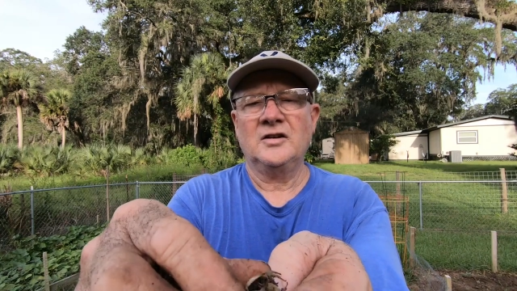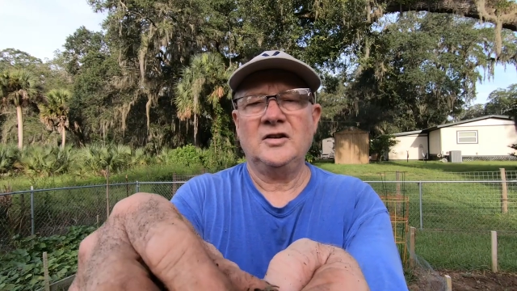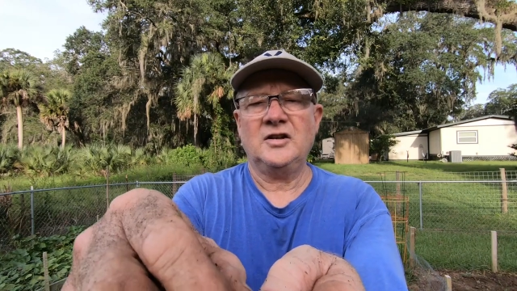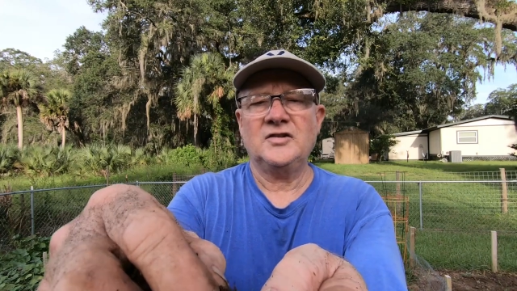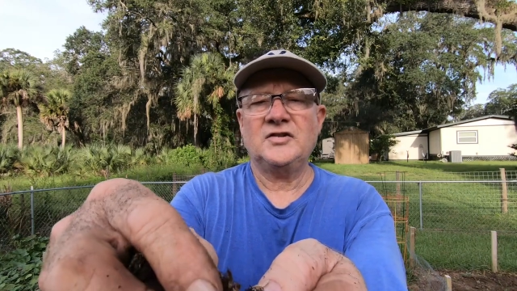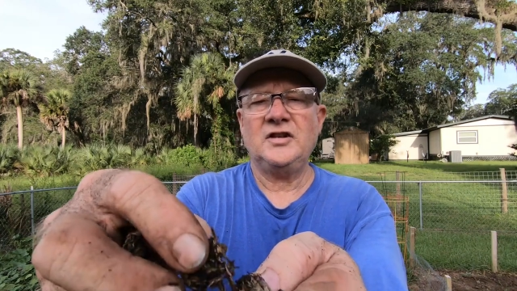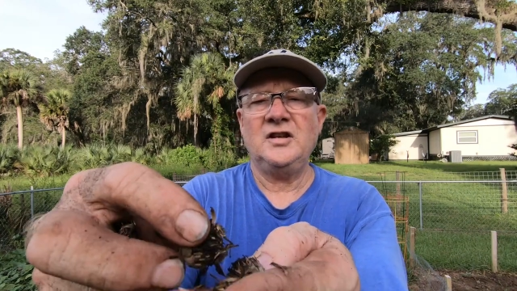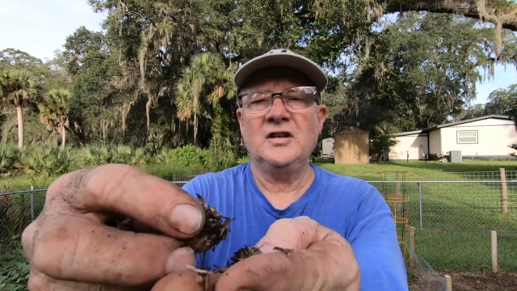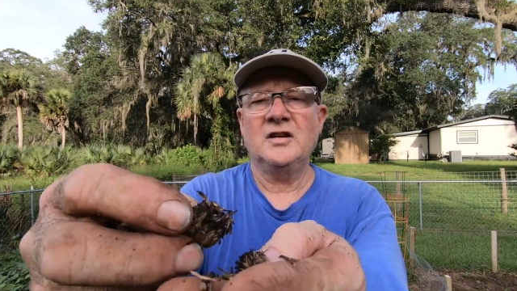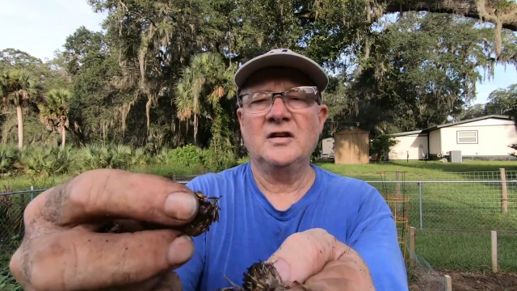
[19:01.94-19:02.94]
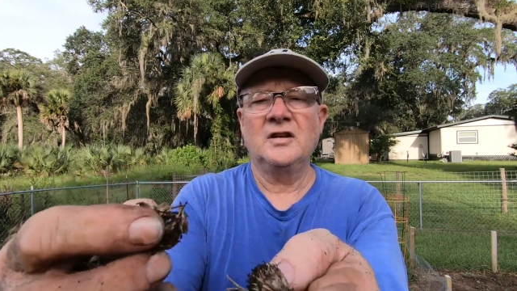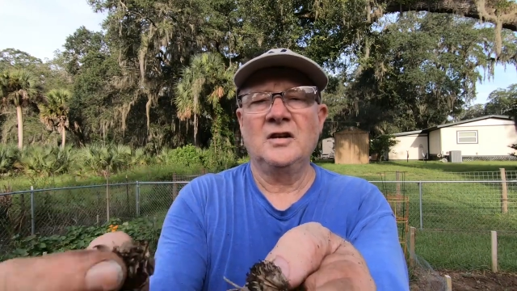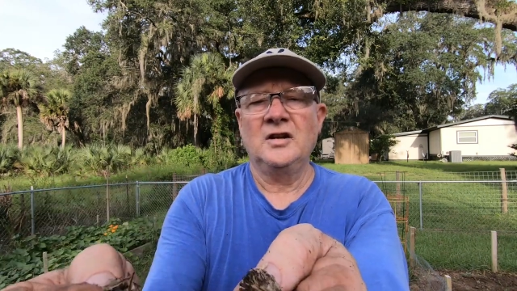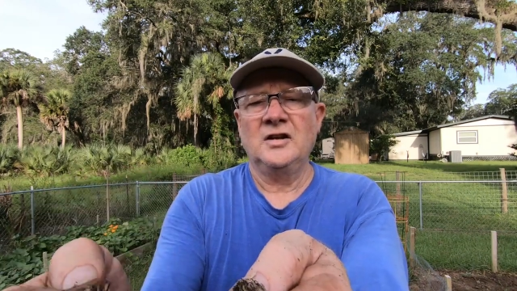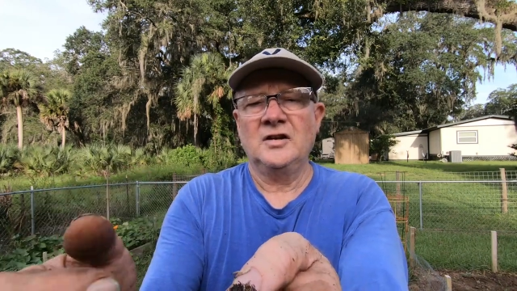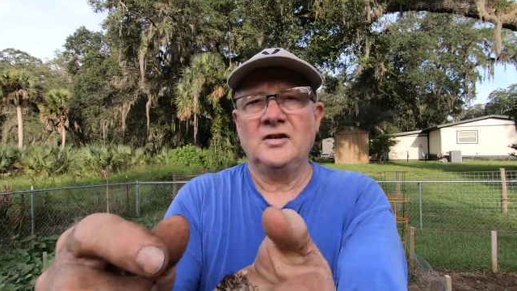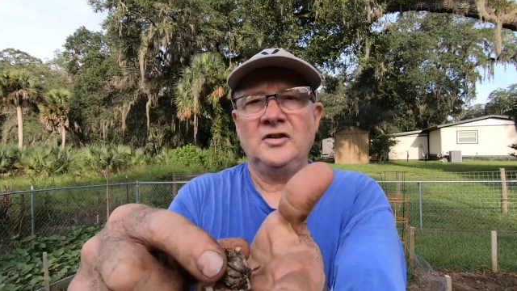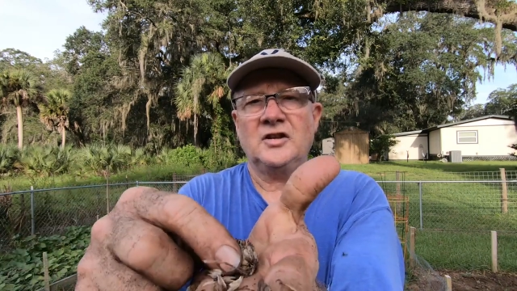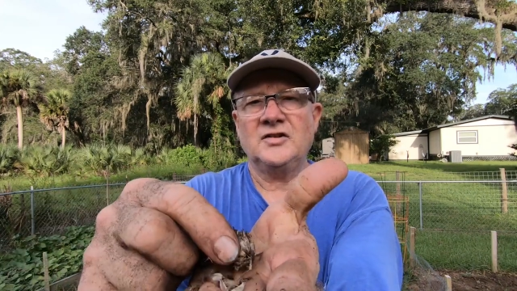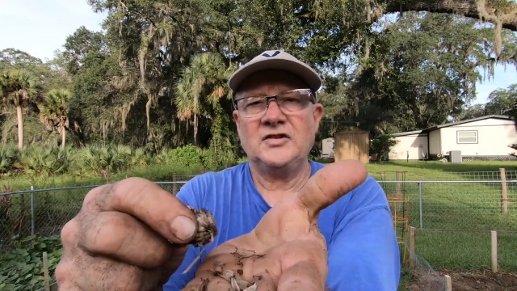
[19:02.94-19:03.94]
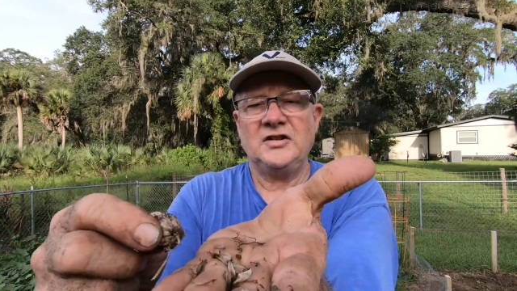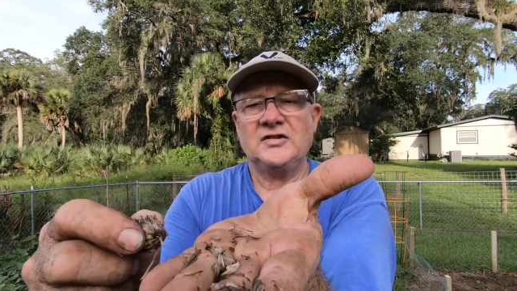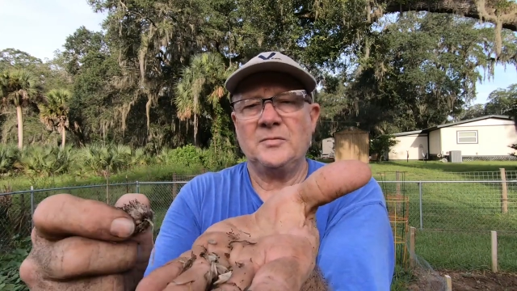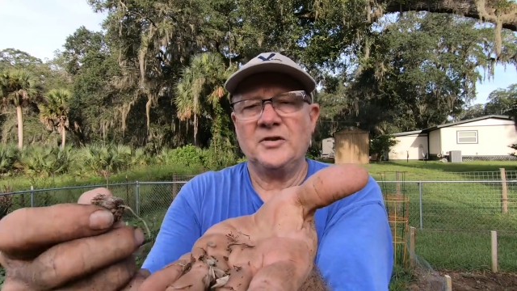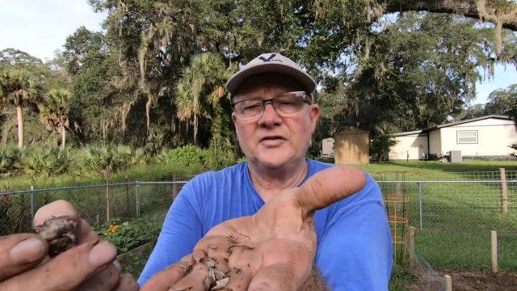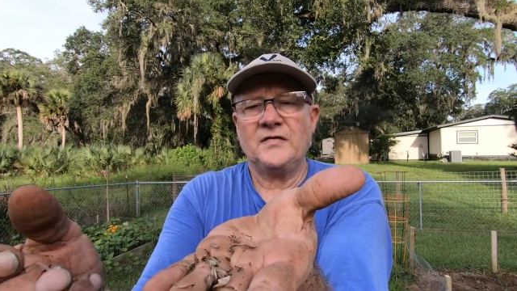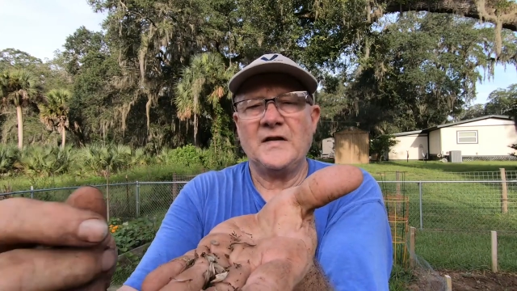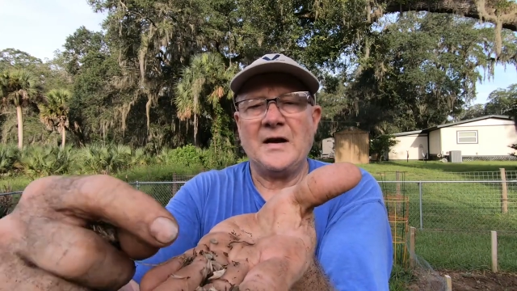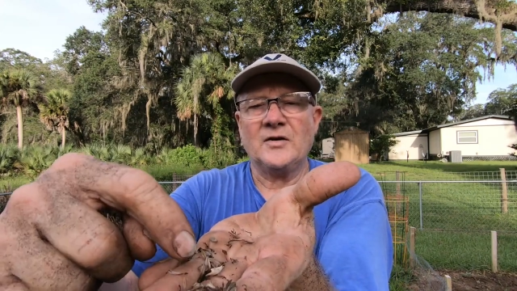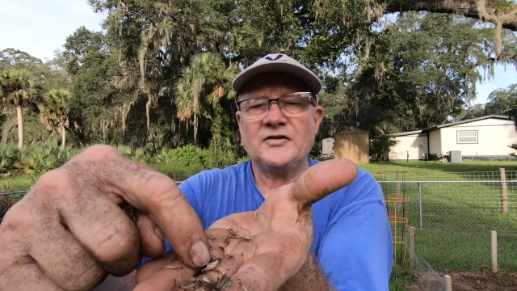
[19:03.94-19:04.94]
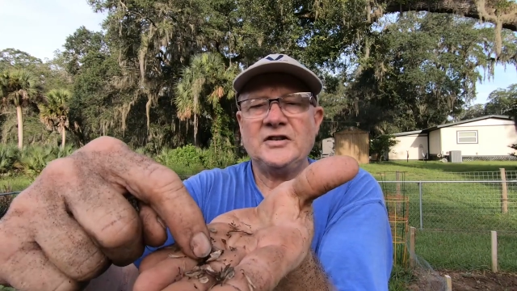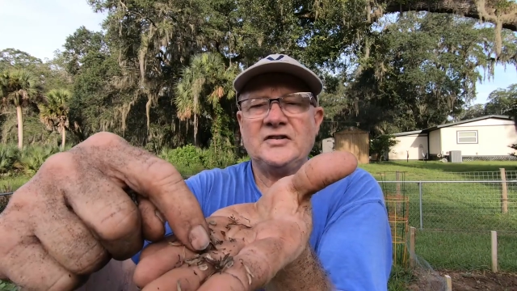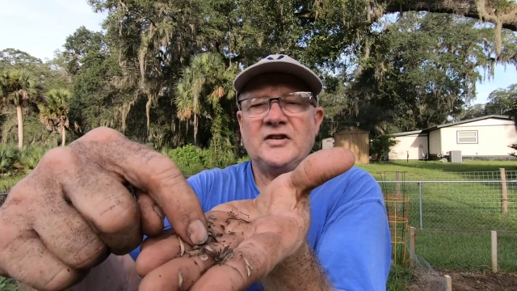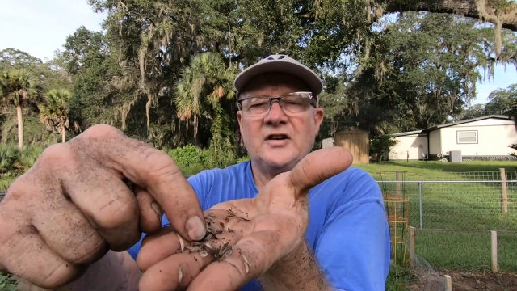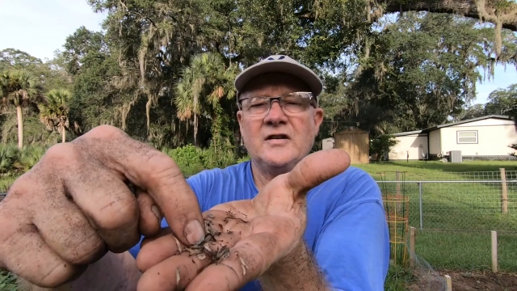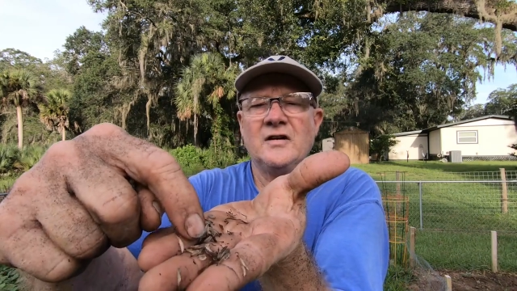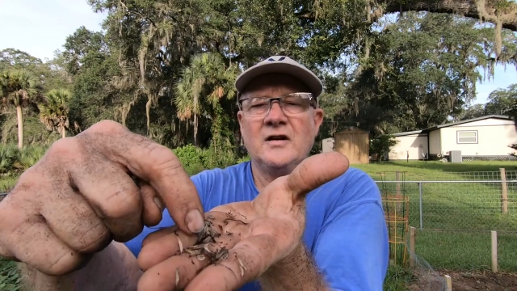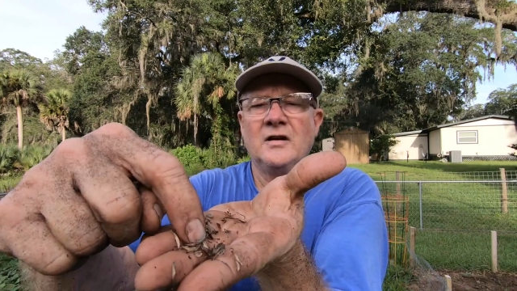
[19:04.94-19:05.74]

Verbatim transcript: You can see you can see some of the flower seeds here.